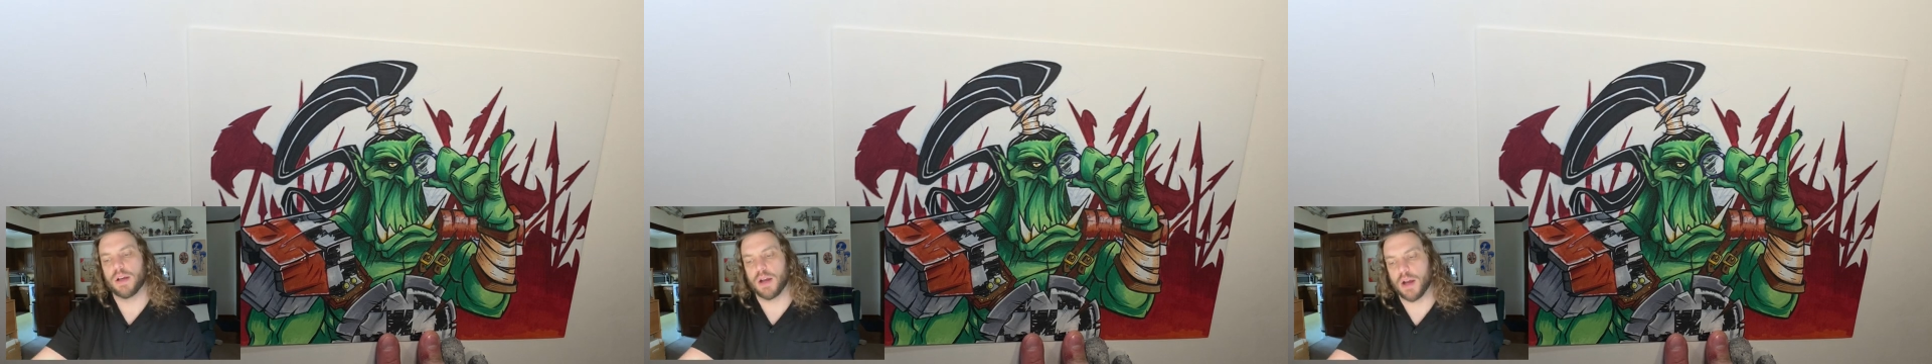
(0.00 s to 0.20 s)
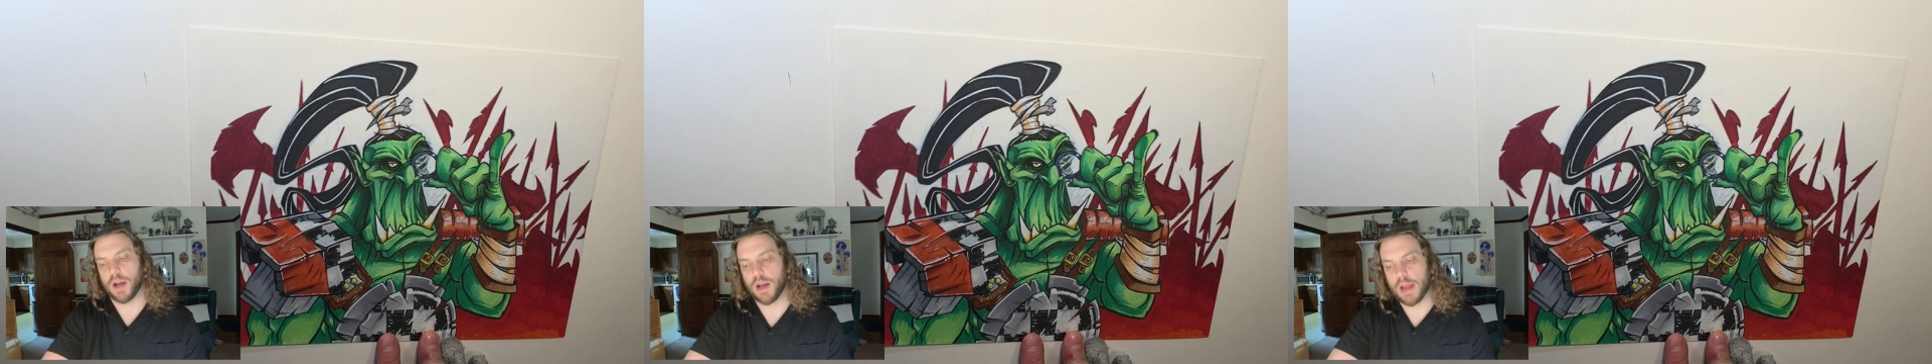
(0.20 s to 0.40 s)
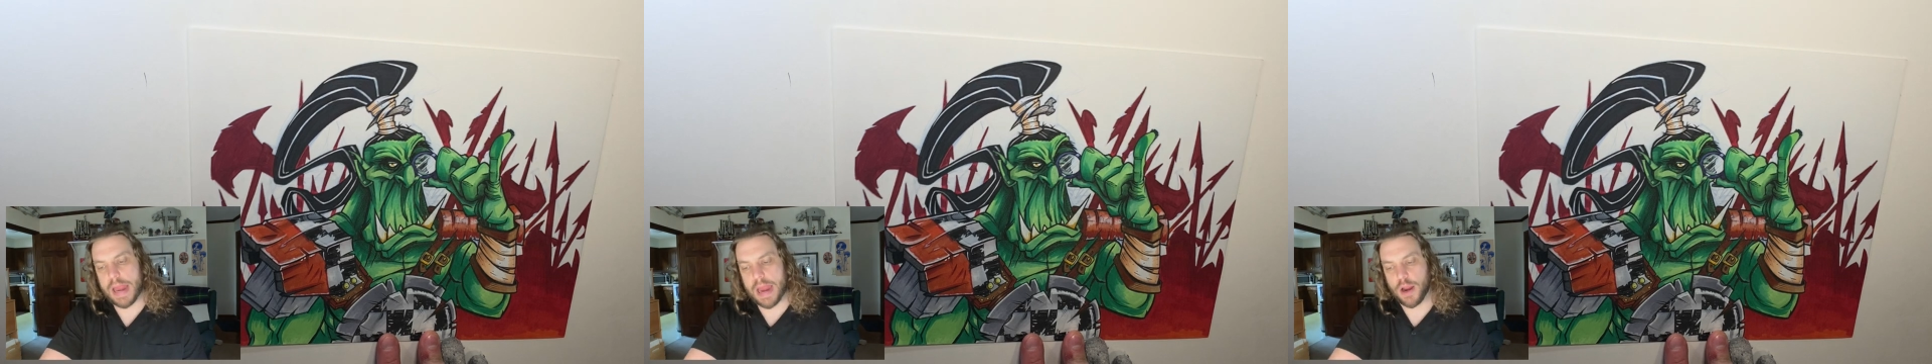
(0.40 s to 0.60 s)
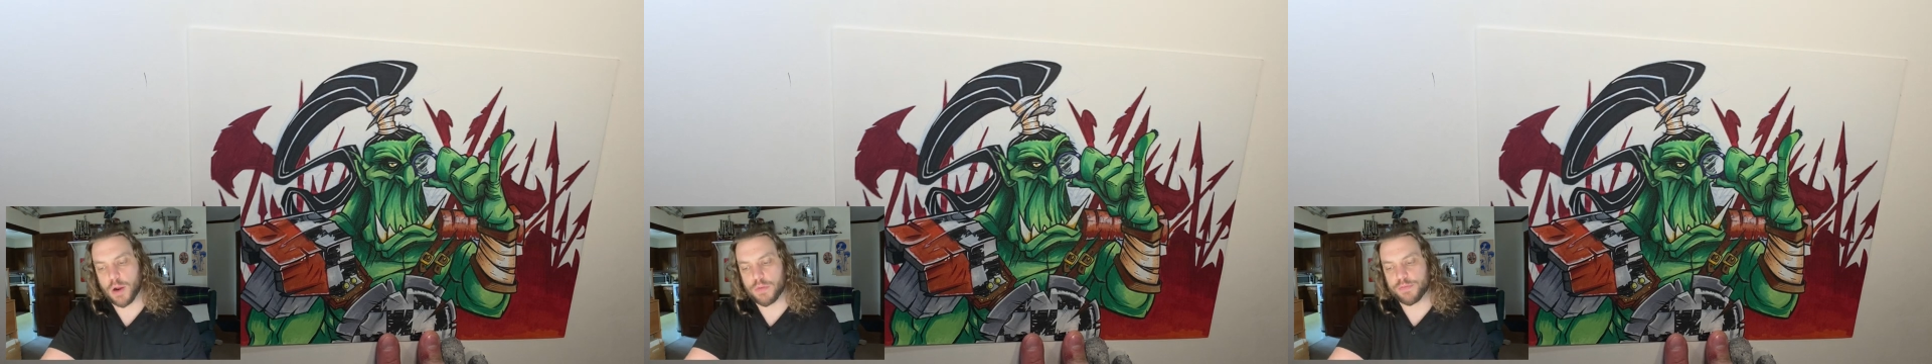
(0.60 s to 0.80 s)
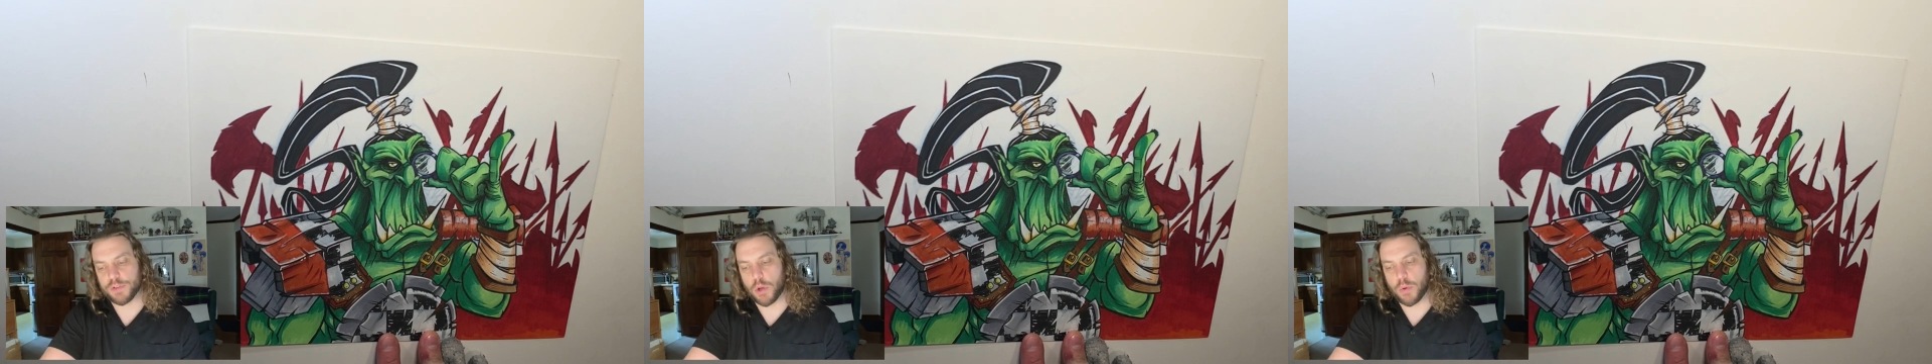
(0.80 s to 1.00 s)
uh,
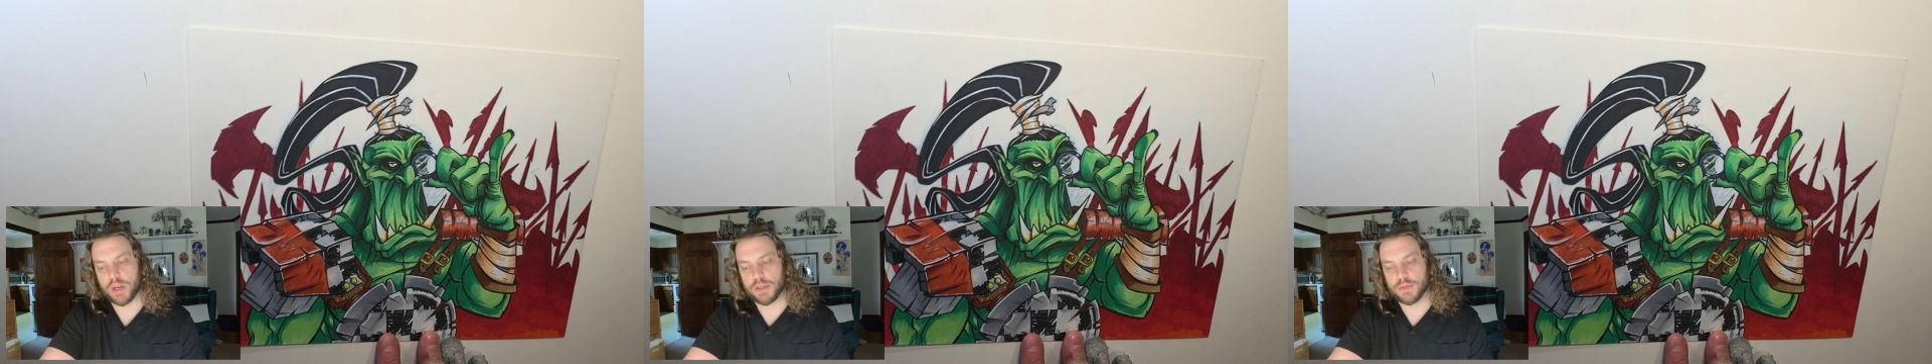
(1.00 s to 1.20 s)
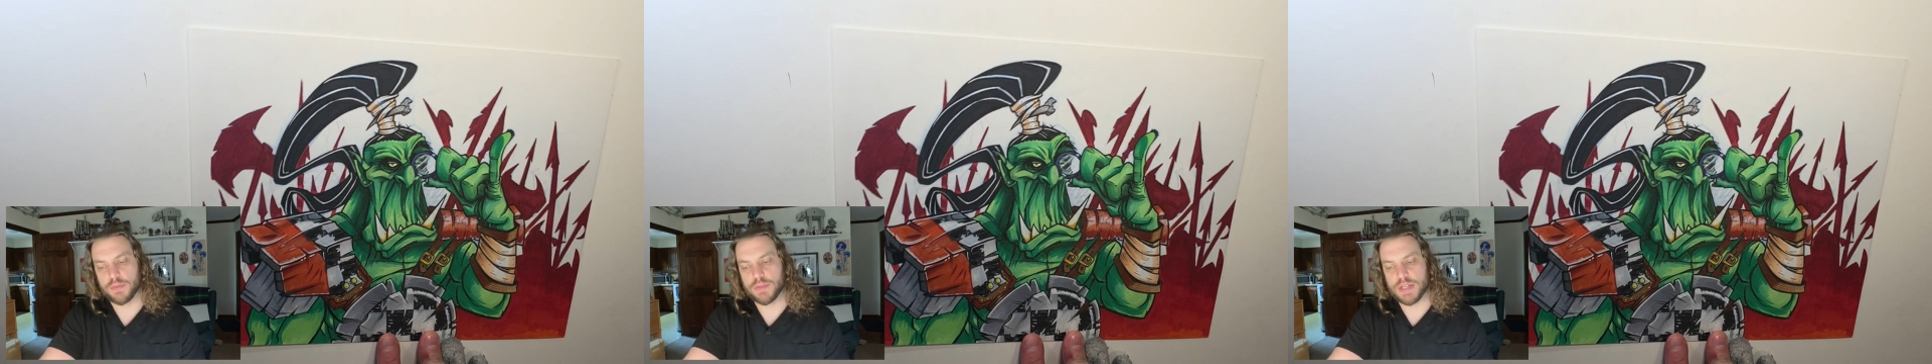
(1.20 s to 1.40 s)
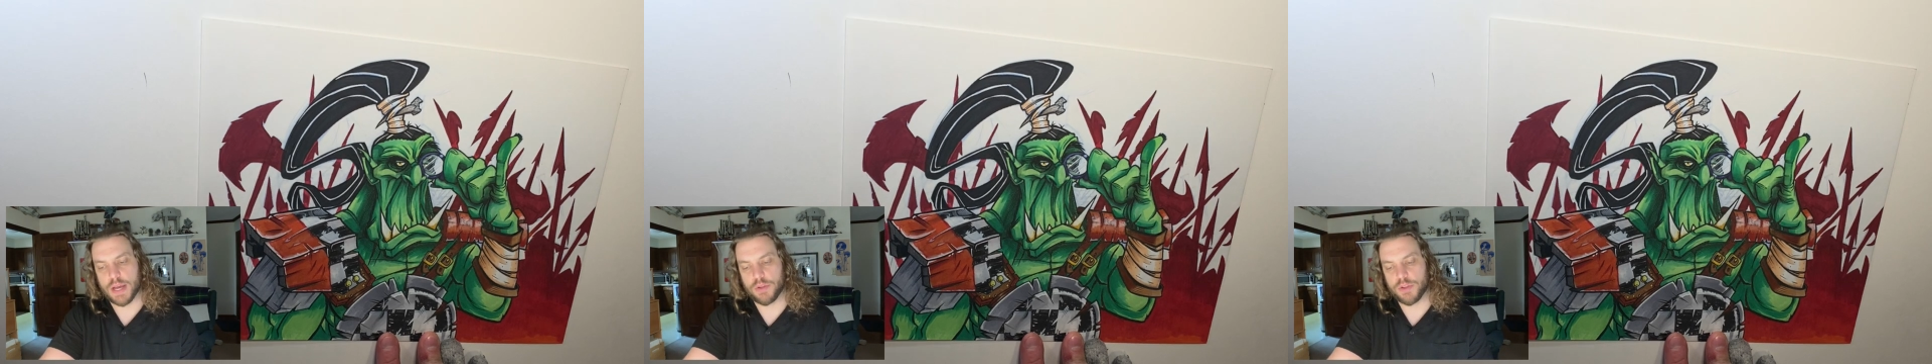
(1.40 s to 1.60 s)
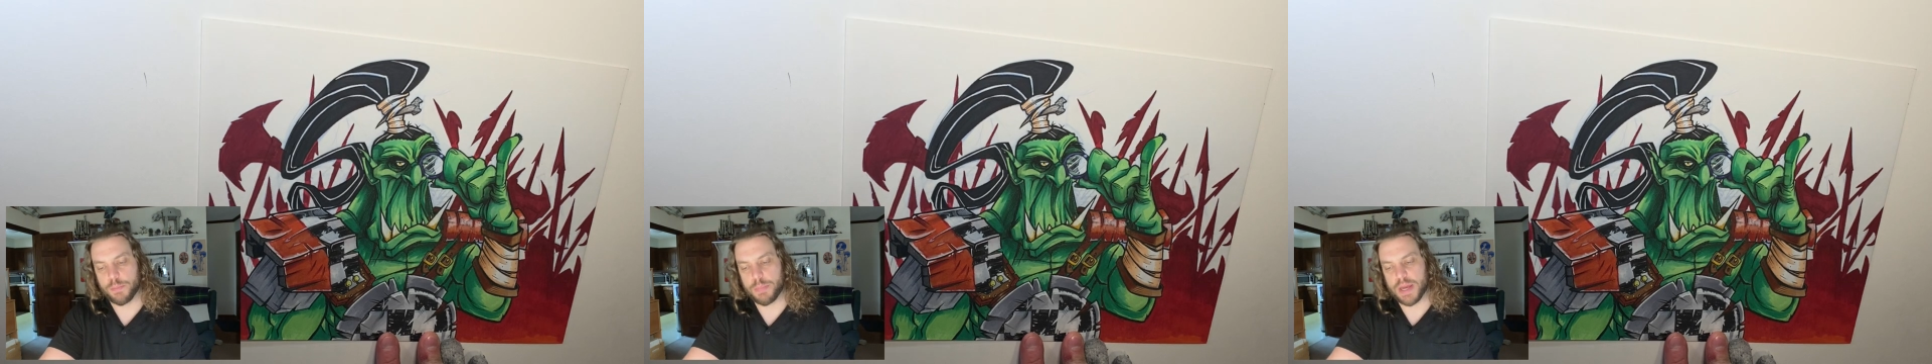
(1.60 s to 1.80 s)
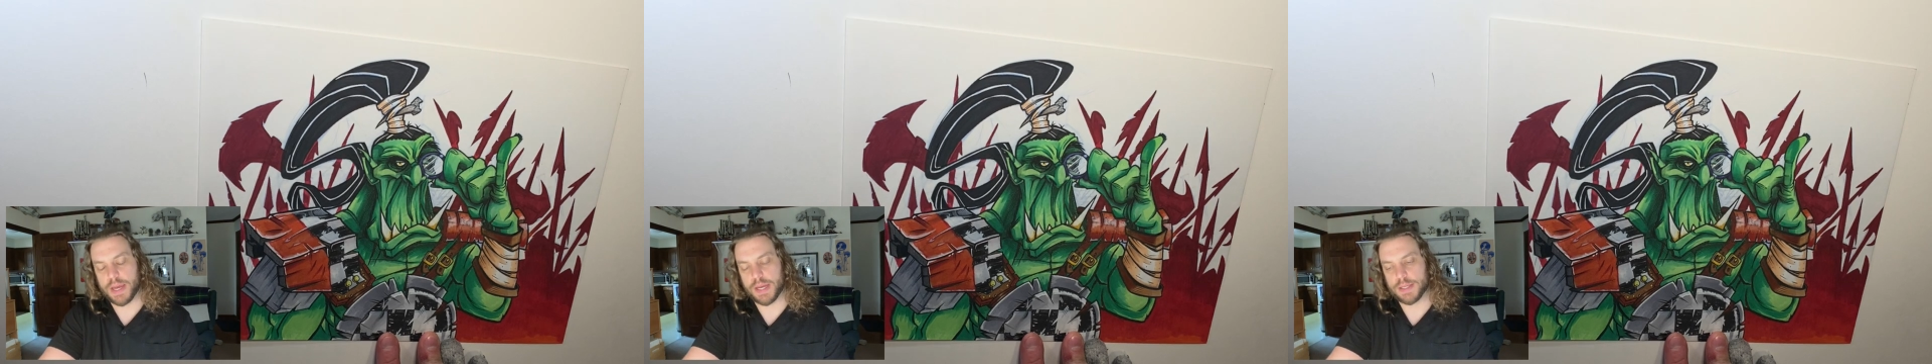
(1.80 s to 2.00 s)
hair flowing down the
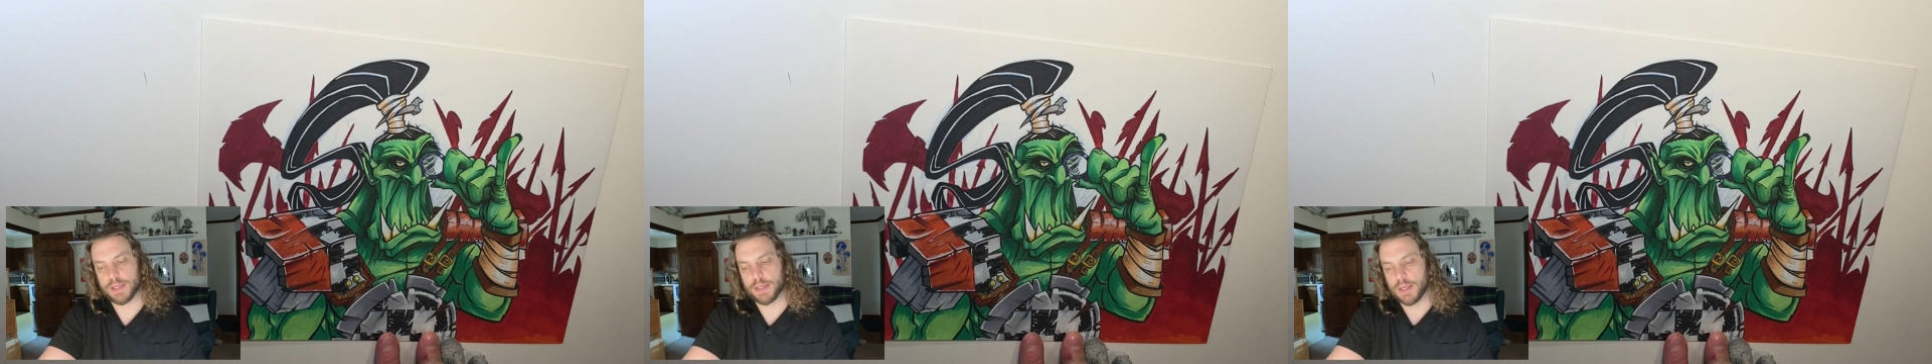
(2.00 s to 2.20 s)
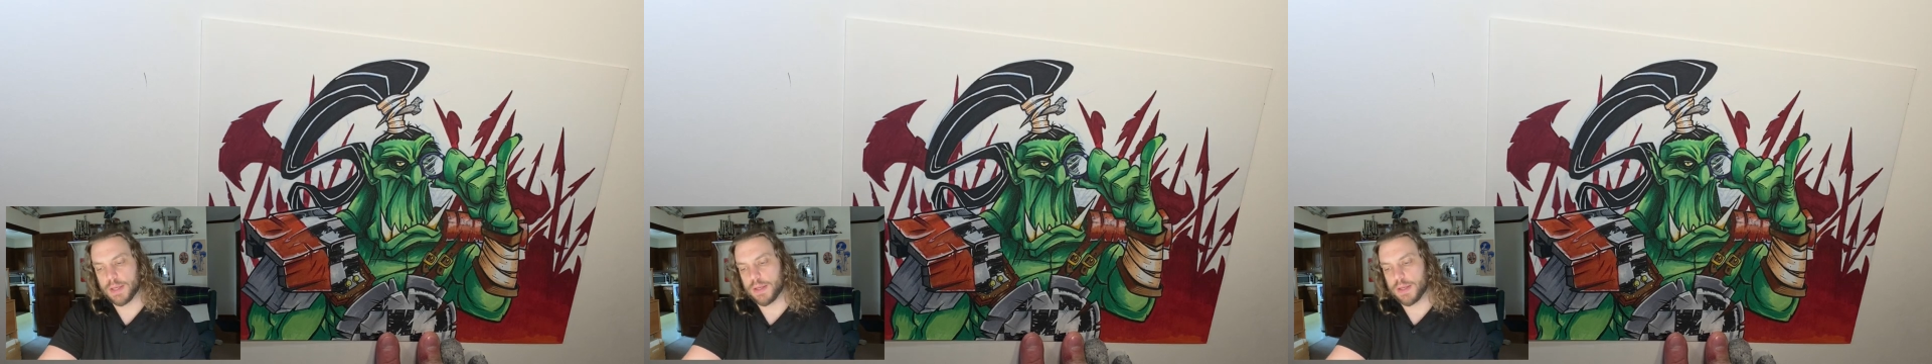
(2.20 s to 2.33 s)
back.